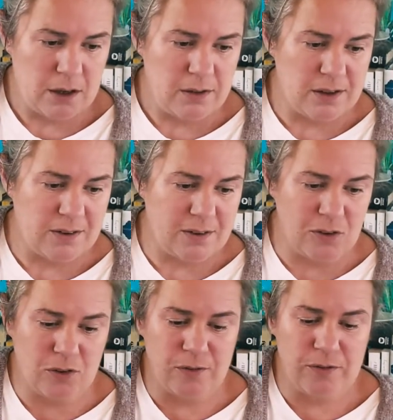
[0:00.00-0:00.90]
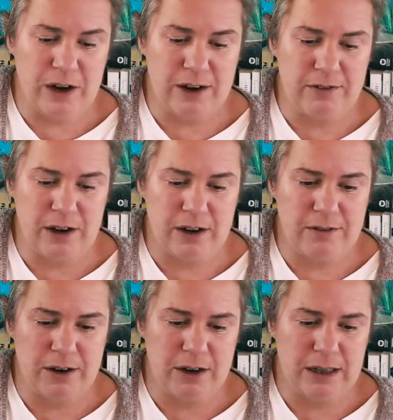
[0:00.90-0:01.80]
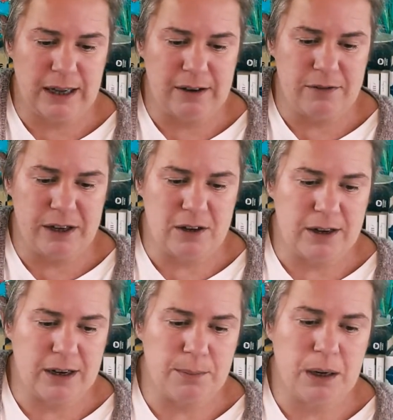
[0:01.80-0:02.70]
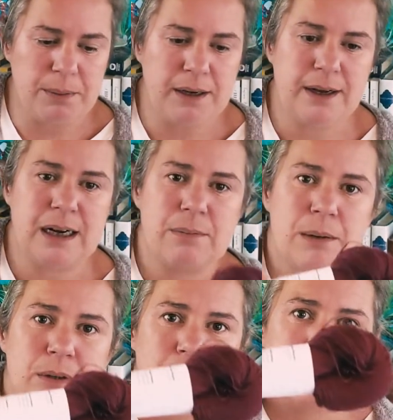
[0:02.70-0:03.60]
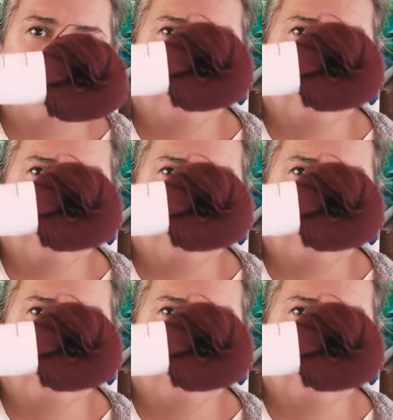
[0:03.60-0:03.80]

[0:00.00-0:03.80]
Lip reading: This is very, very, very light fingering. I'm probably not going to be able to